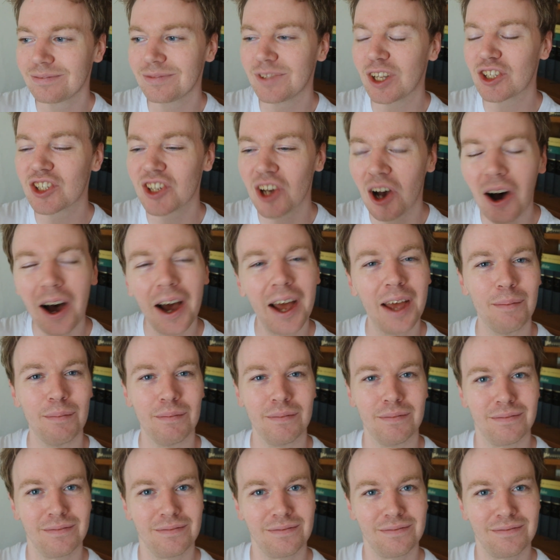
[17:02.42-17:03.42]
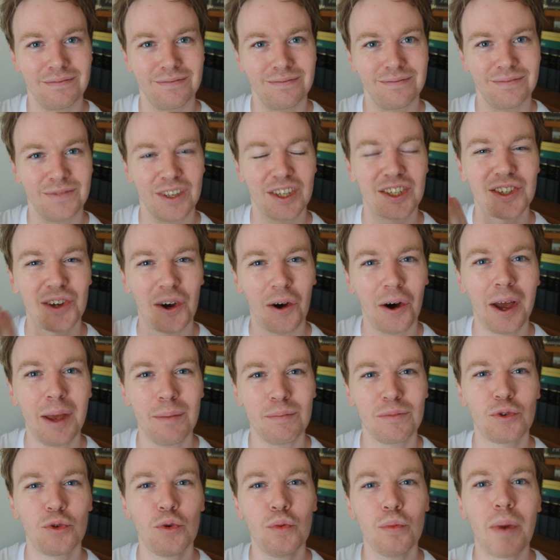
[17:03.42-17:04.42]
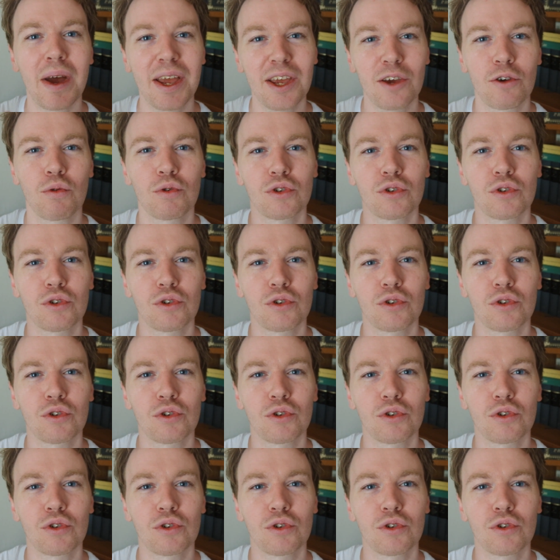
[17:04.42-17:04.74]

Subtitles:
the time to make